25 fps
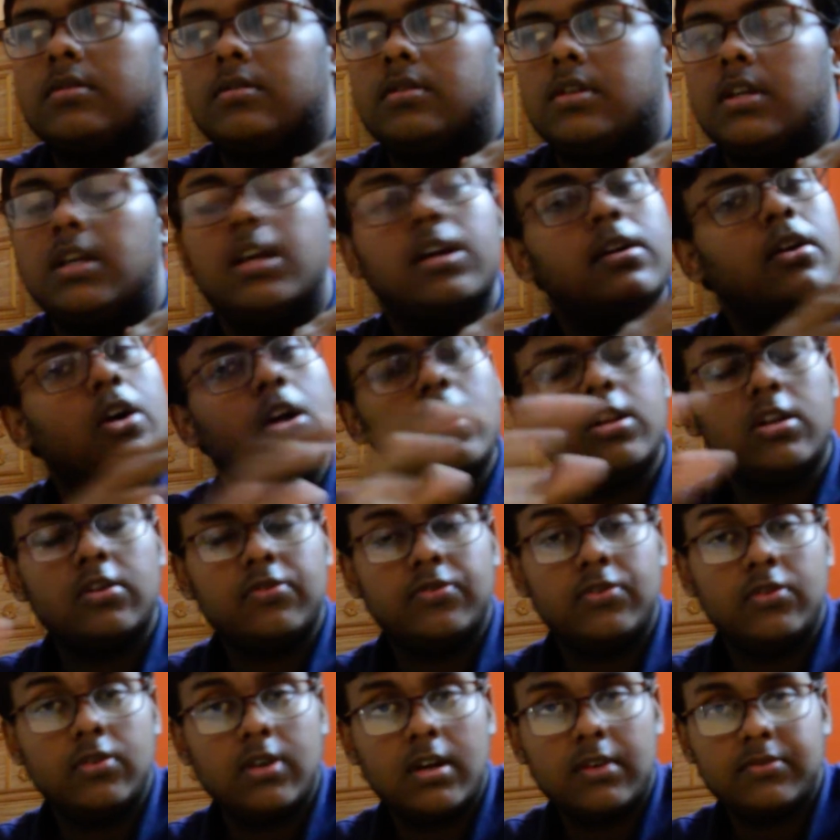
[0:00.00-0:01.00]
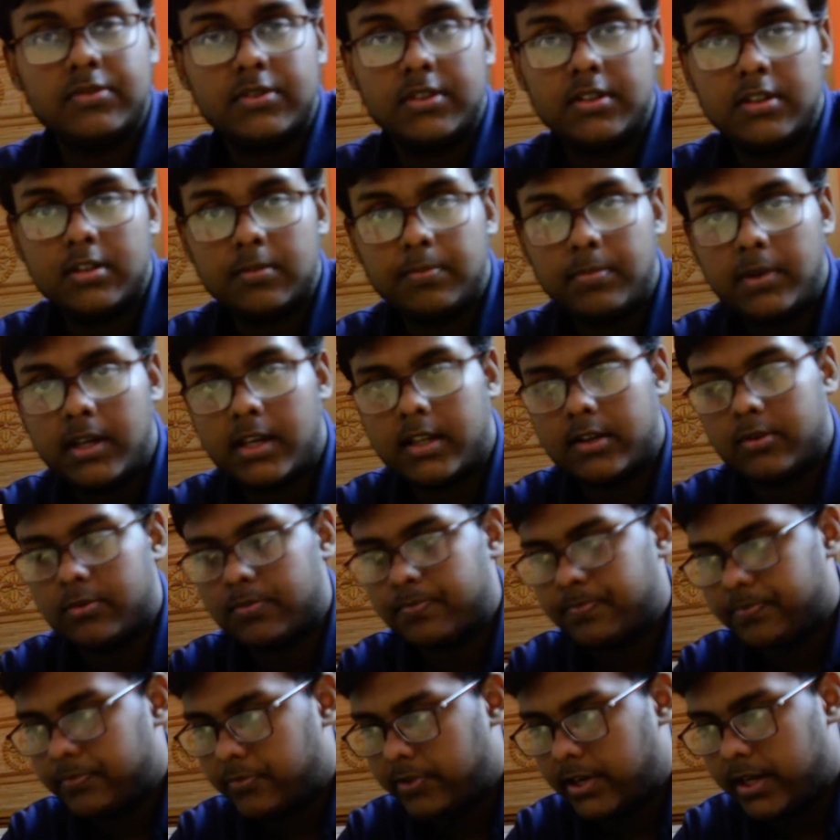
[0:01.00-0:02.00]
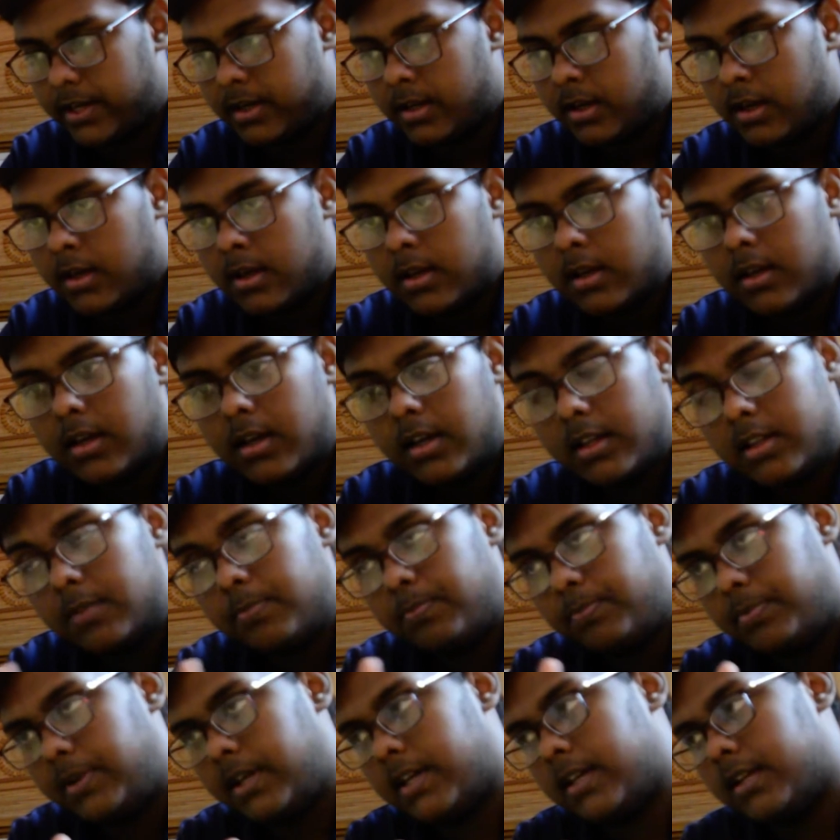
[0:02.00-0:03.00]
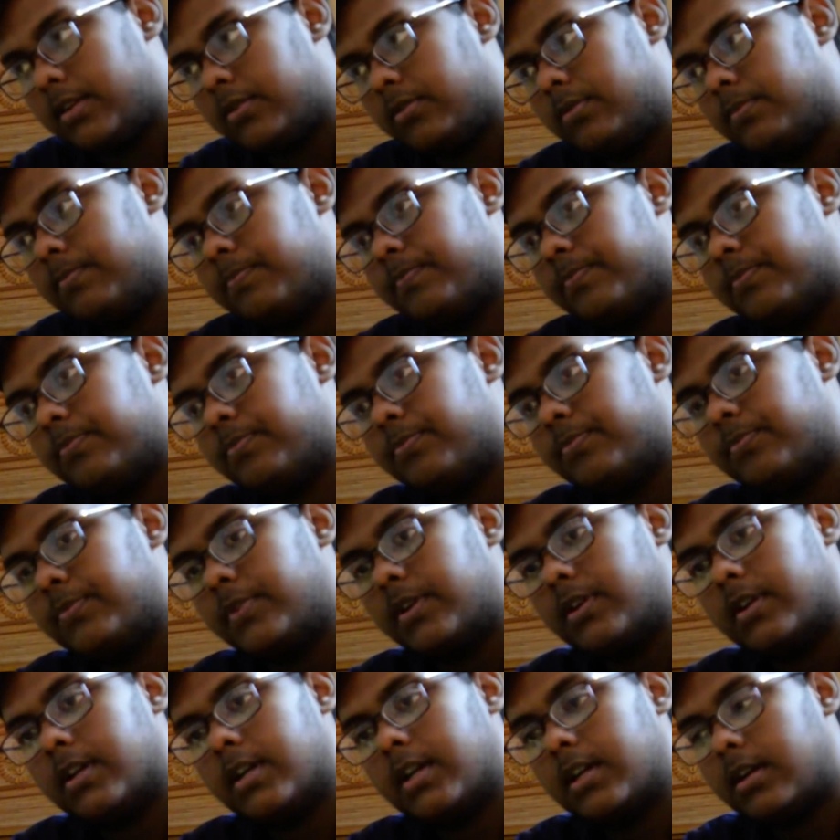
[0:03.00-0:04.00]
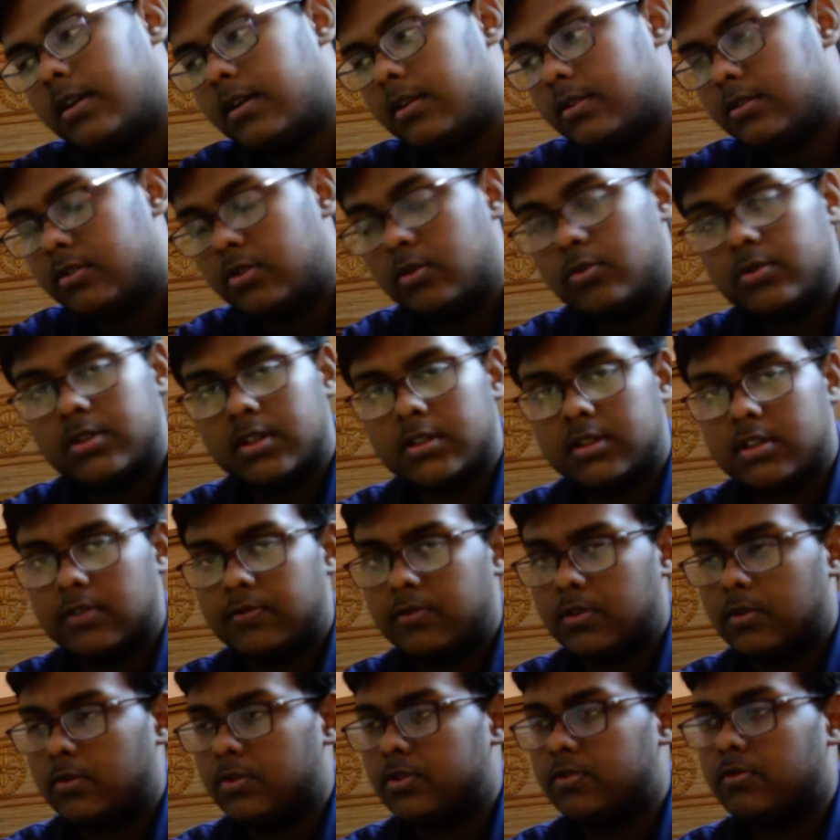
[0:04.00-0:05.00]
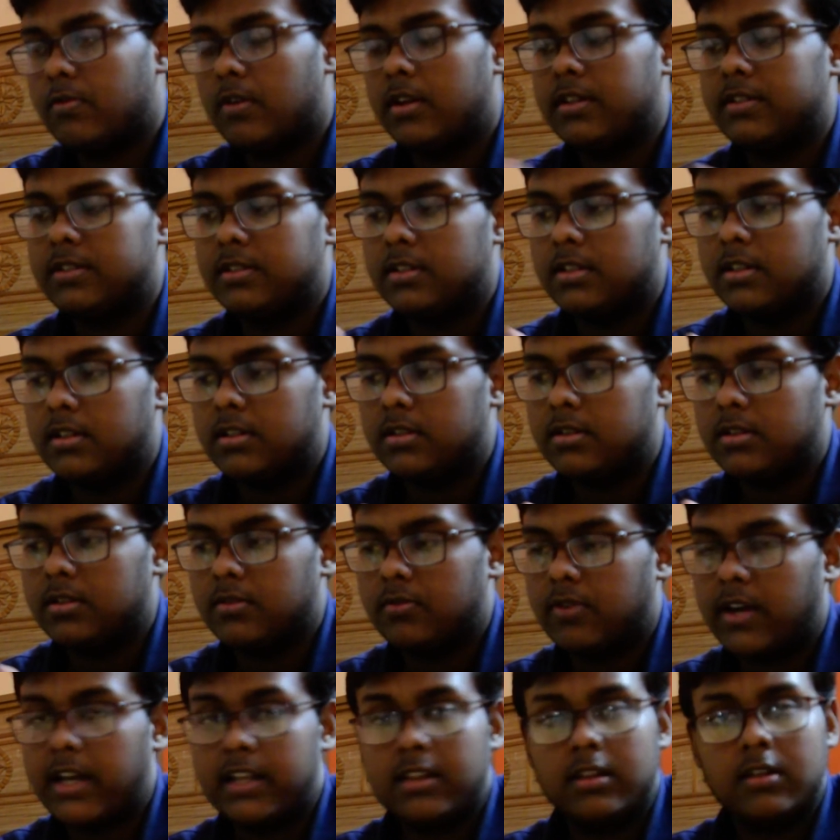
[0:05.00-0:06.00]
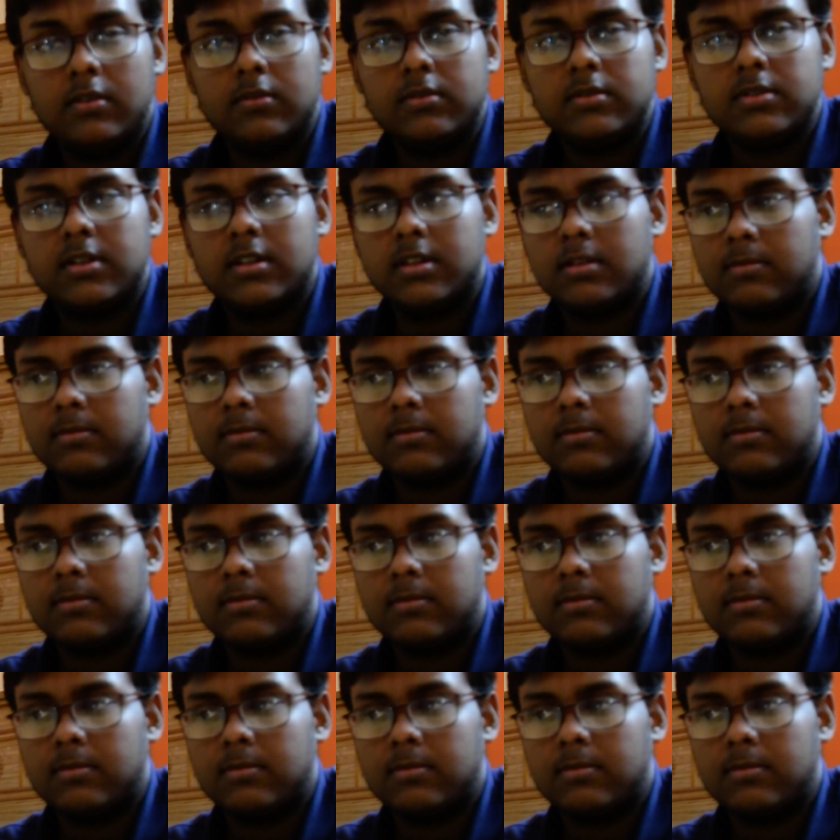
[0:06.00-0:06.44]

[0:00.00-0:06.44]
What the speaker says: Yeah, all of you have seen the piano, right? In the piano, there are two sets of notes. One is the white notes and the